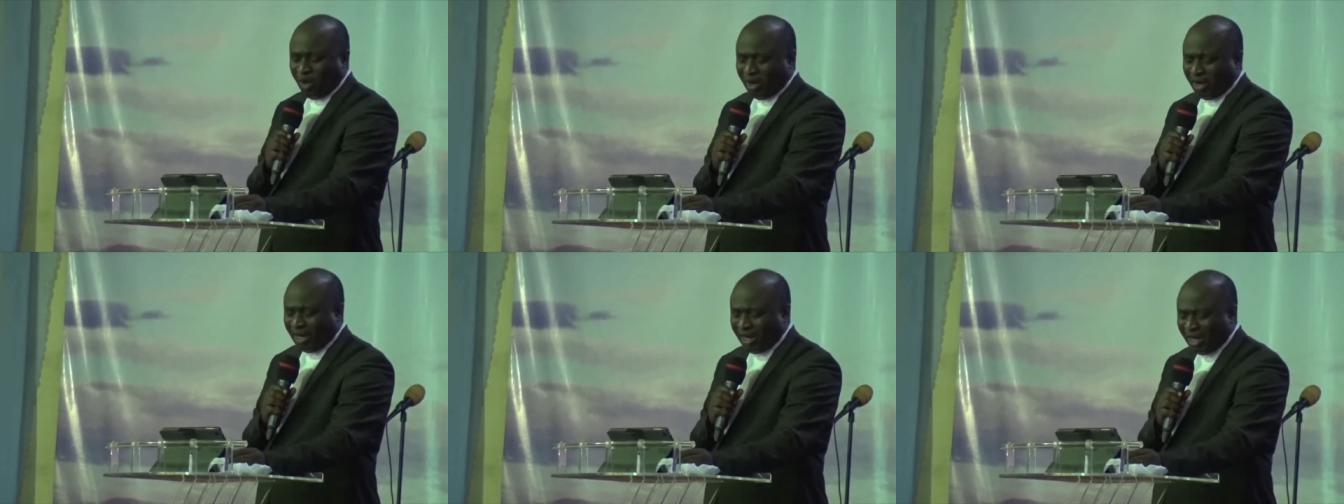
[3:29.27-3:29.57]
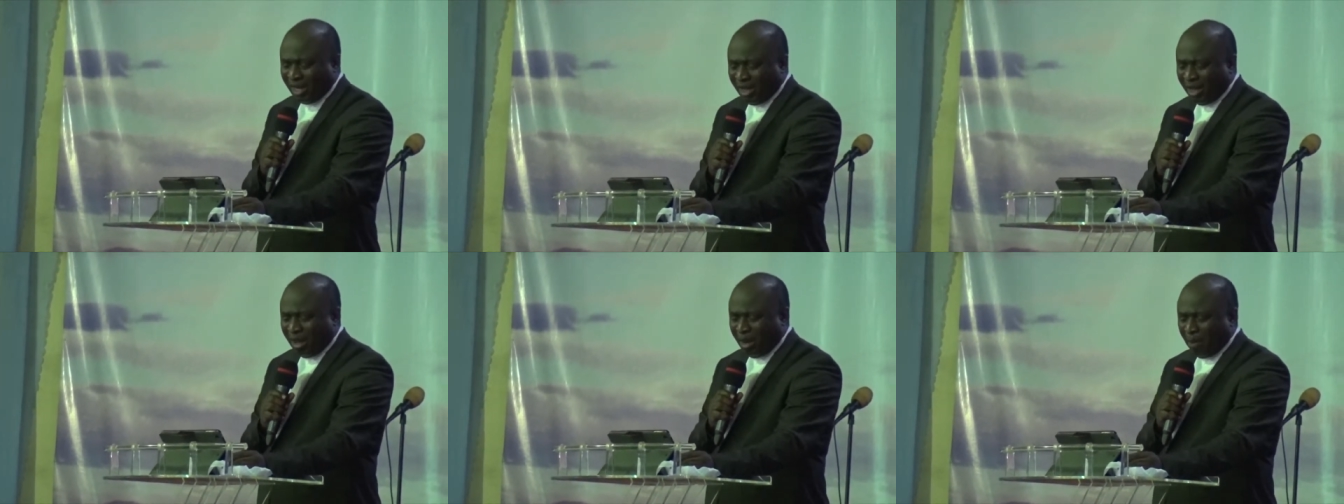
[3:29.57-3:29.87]

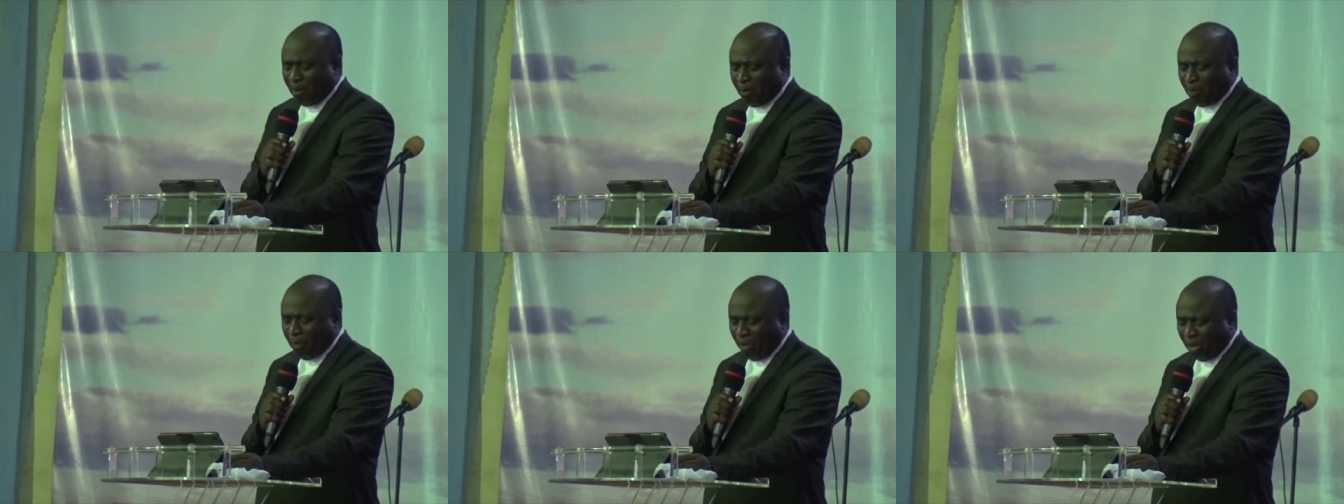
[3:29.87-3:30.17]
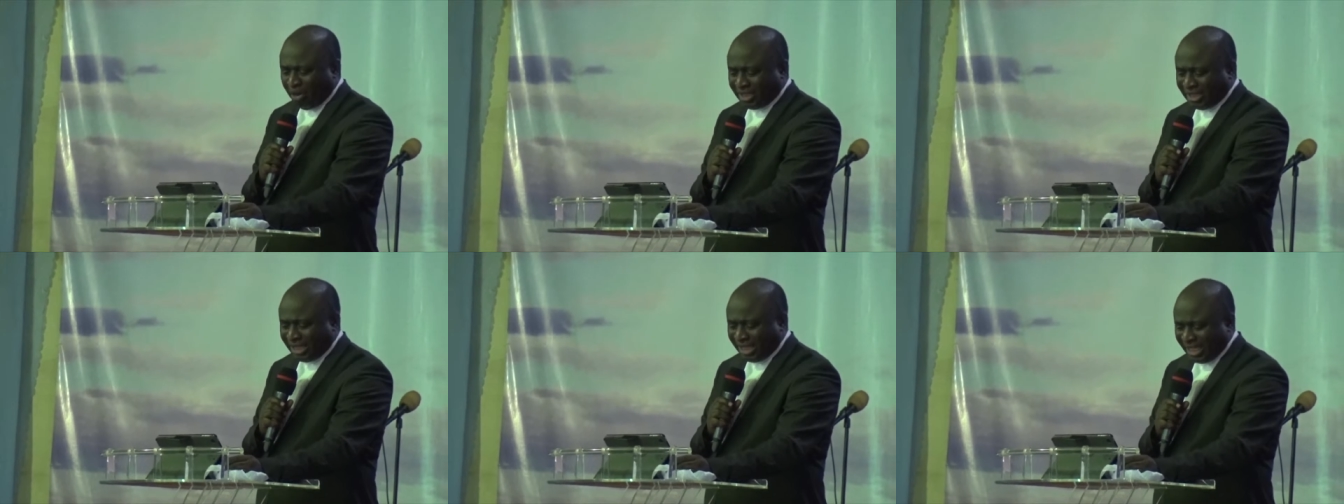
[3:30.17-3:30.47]
what?
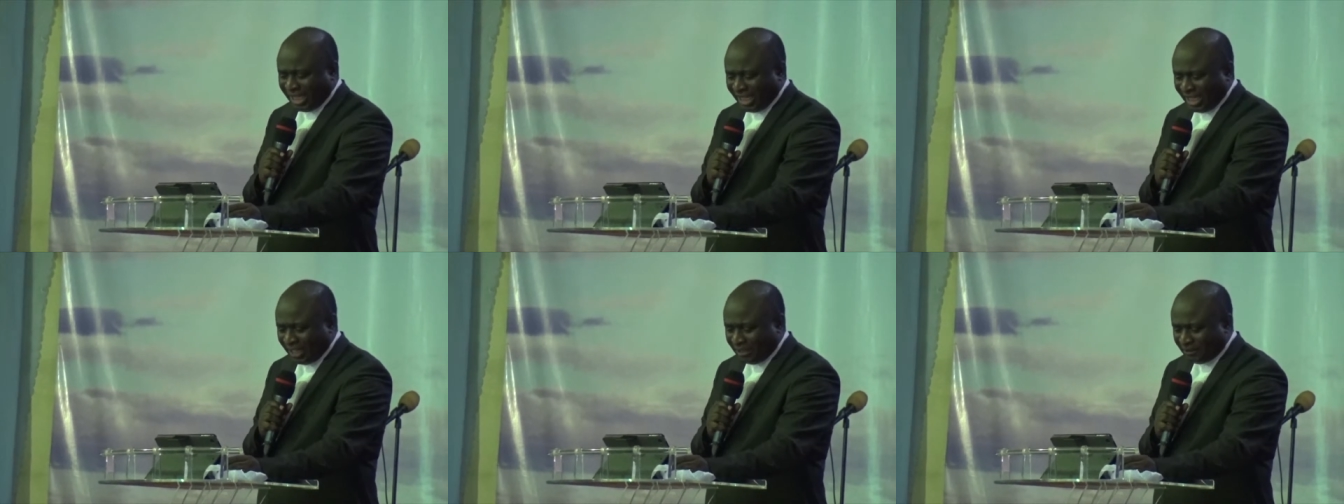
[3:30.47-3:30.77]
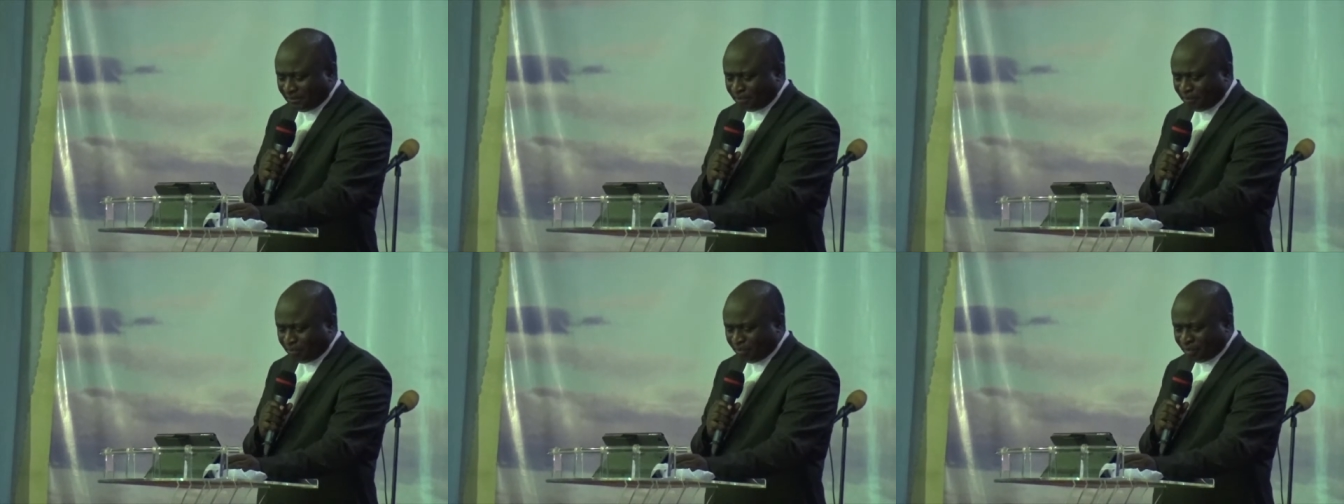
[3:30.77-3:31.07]

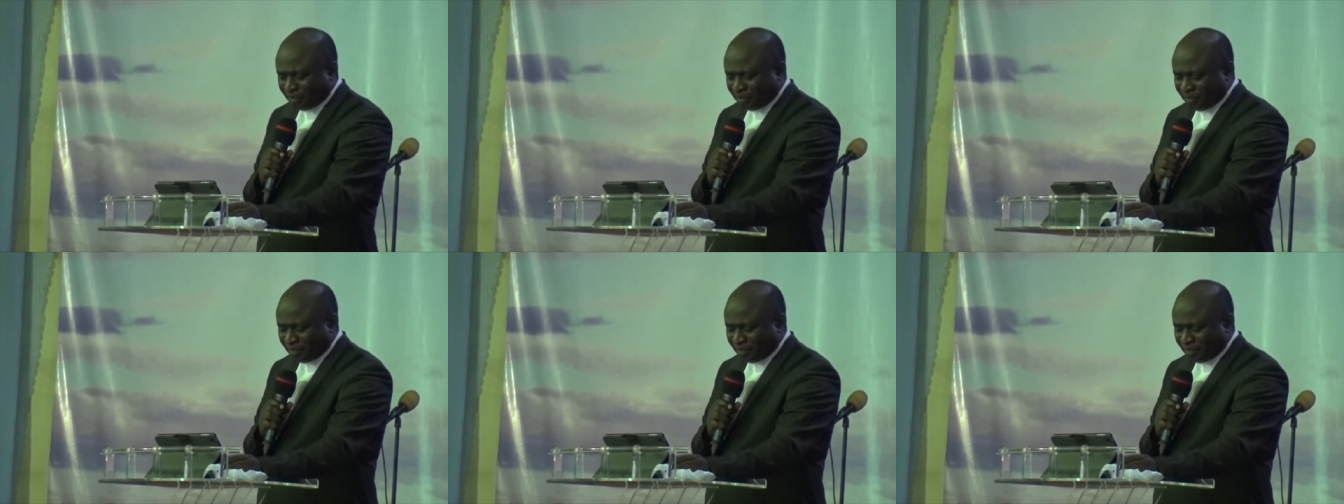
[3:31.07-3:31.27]
Bodily.